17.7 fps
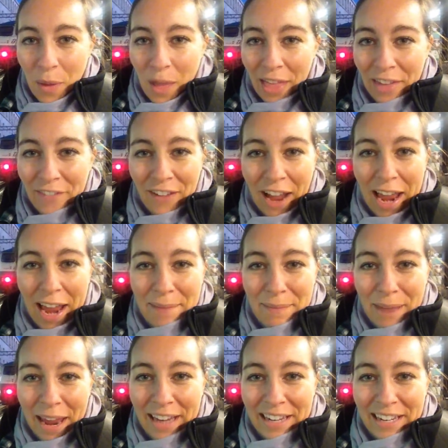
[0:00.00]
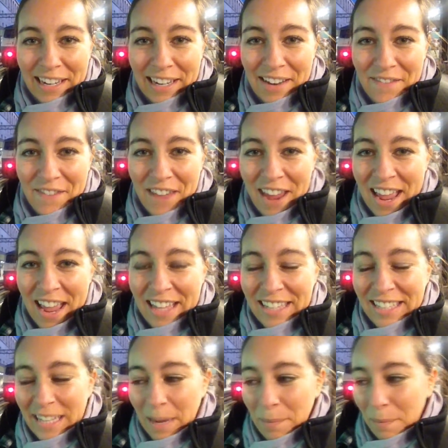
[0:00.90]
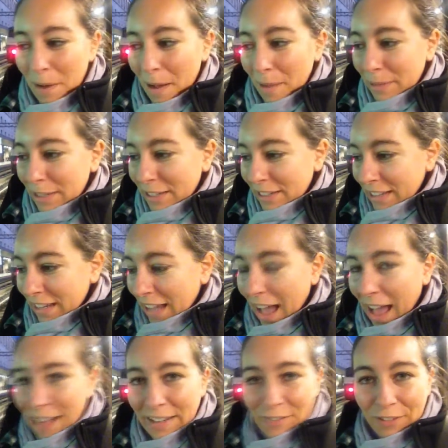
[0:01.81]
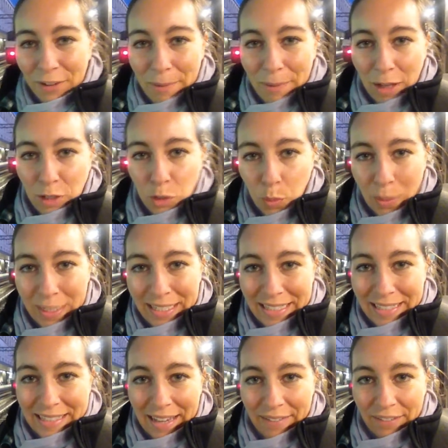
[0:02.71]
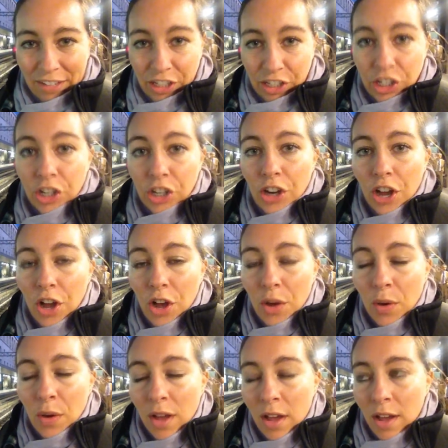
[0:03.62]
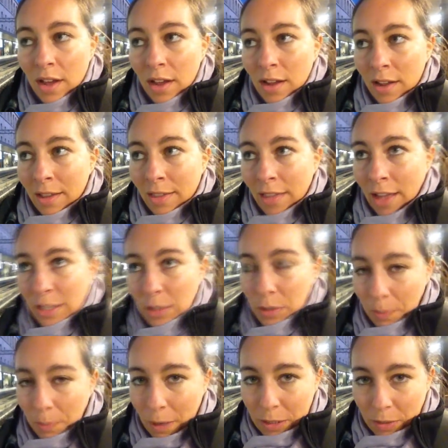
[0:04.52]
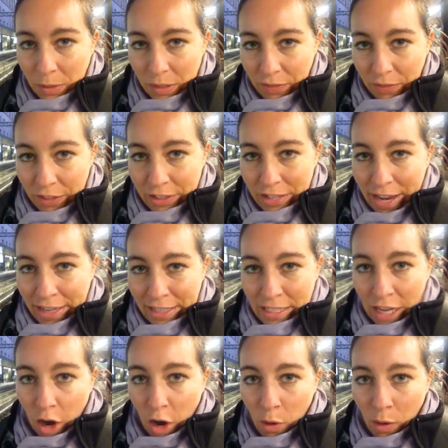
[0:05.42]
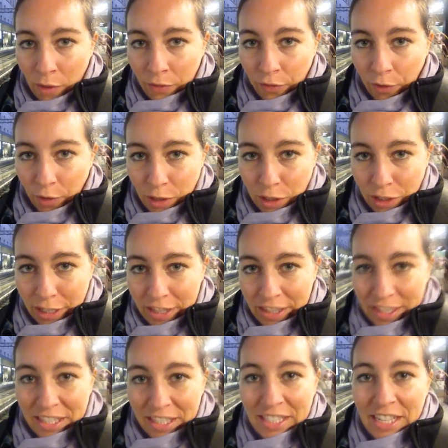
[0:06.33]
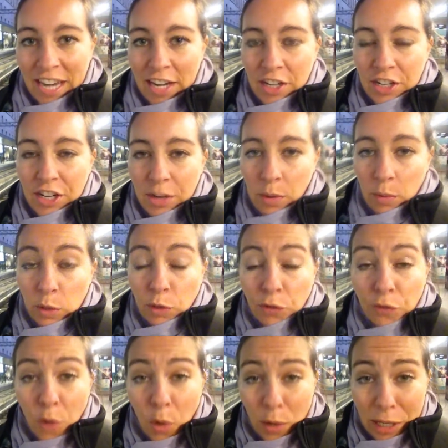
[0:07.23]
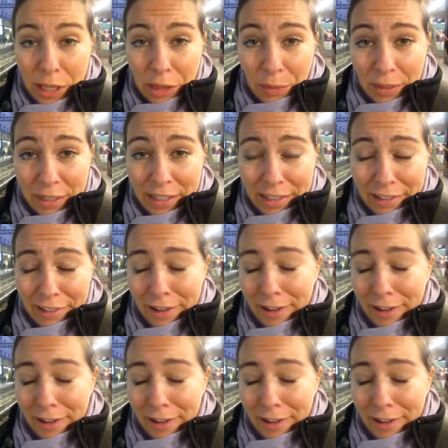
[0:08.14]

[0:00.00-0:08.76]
Well, if I had paid in advance, I probably could have gotten it for about €27. That's what the price was a few days ago. Unfortunately, at the station, it was €43.